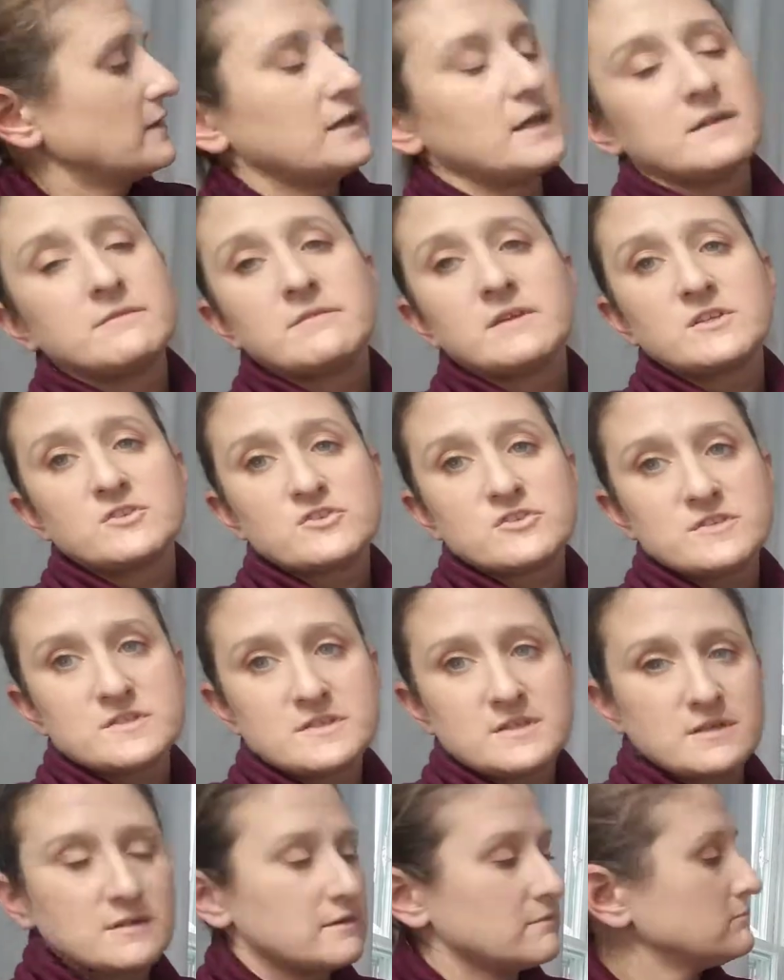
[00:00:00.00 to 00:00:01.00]
Adventures
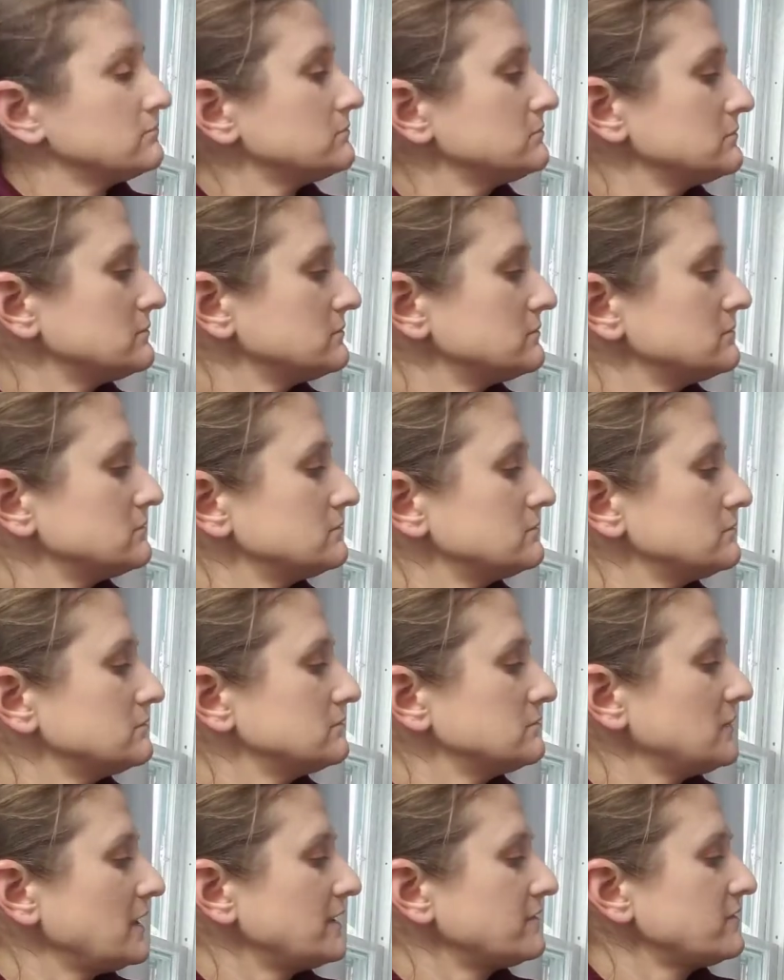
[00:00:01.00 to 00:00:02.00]

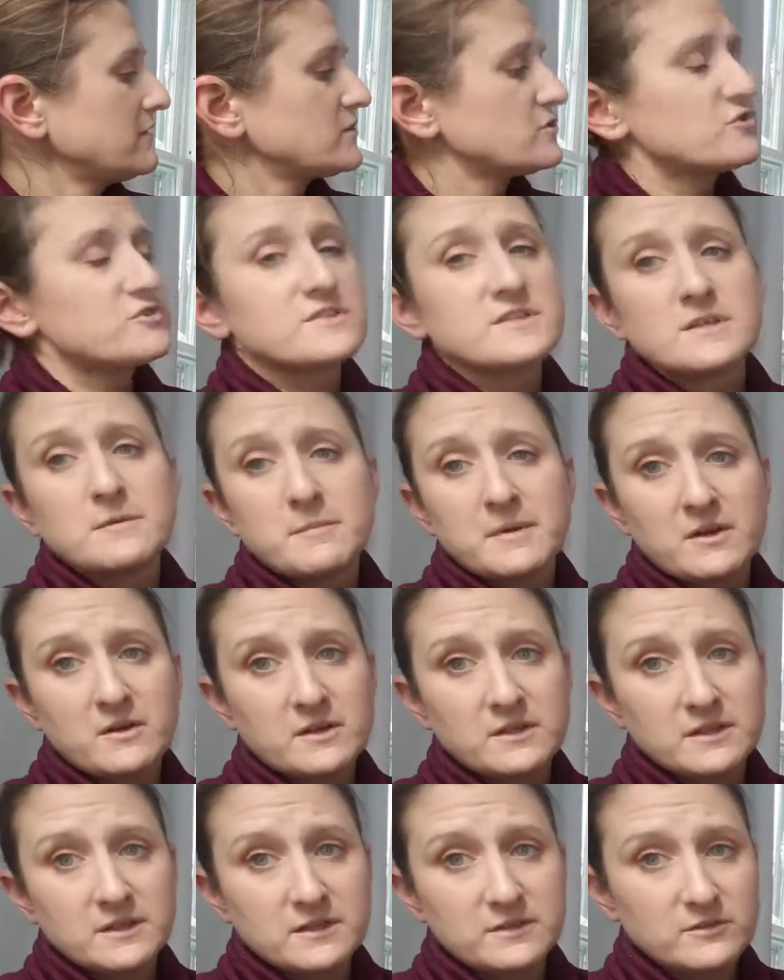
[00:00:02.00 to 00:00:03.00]
Adventures in
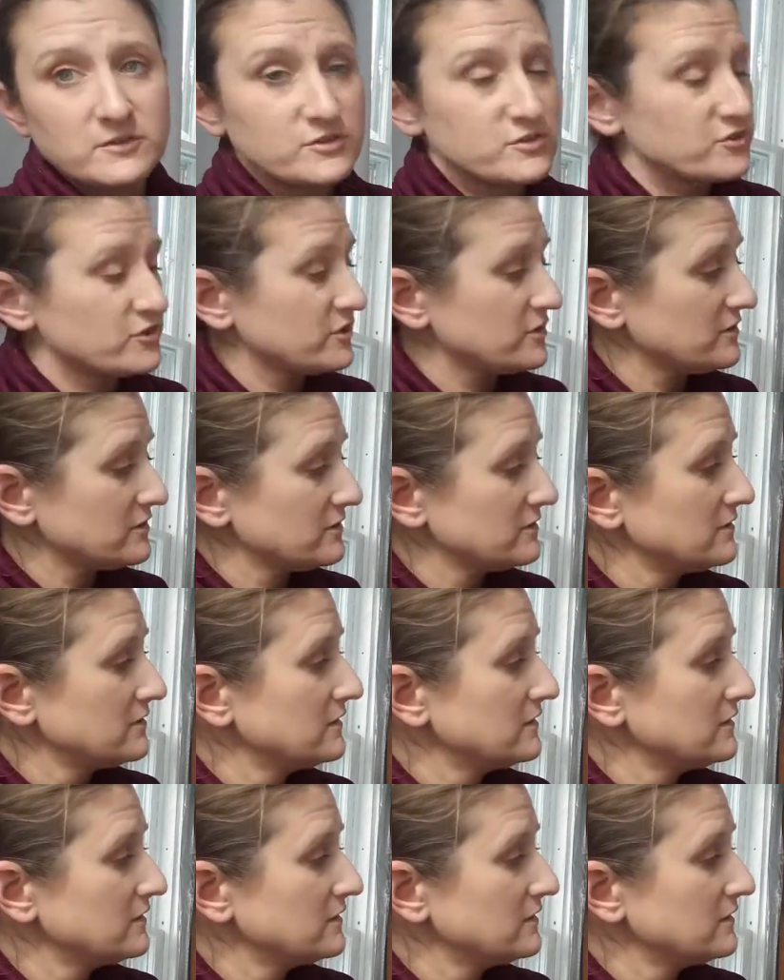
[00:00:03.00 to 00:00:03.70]
American Literature,